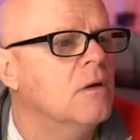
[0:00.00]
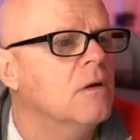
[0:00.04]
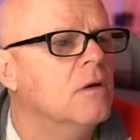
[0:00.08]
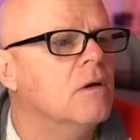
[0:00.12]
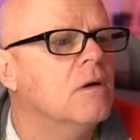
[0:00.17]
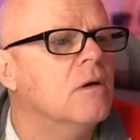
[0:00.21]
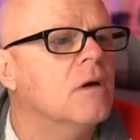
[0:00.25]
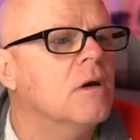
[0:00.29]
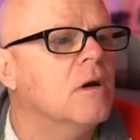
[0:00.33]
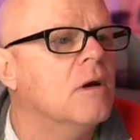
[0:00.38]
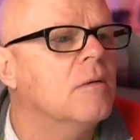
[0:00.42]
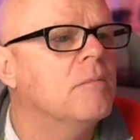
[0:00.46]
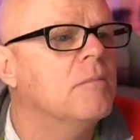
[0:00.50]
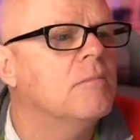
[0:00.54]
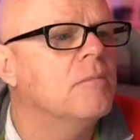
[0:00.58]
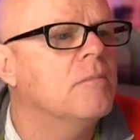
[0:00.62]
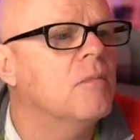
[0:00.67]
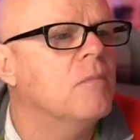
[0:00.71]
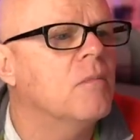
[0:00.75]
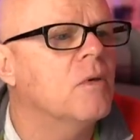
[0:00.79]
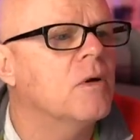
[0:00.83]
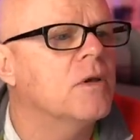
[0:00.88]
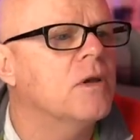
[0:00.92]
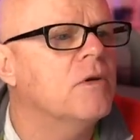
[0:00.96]

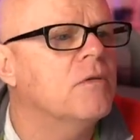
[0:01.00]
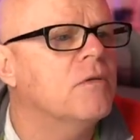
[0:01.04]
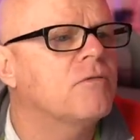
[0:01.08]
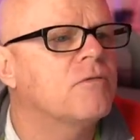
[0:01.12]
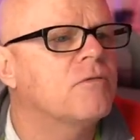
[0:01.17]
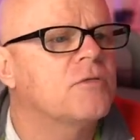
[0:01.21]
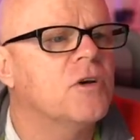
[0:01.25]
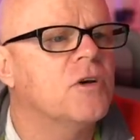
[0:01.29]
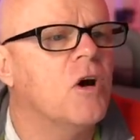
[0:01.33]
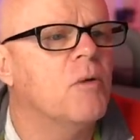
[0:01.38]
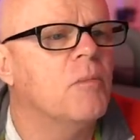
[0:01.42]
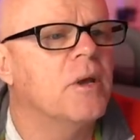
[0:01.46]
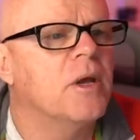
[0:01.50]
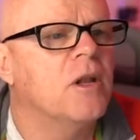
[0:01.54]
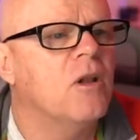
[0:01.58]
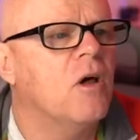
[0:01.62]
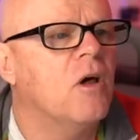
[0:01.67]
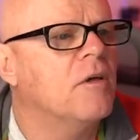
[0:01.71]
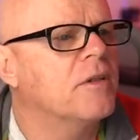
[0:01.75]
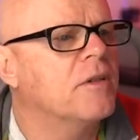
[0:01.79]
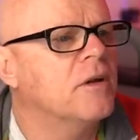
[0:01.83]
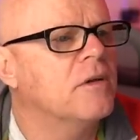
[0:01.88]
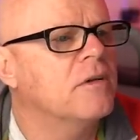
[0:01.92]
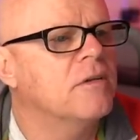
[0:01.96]
Well, you've told me a
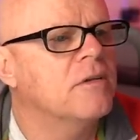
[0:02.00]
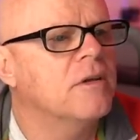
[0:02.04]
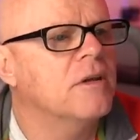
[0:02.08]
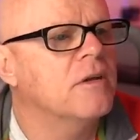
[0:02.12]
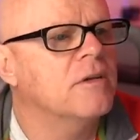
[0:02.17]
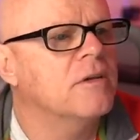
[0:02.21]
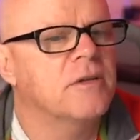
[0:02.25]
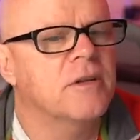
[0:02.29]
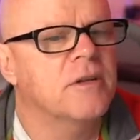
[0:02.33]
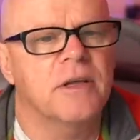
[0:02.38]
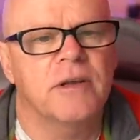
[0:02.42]
lot that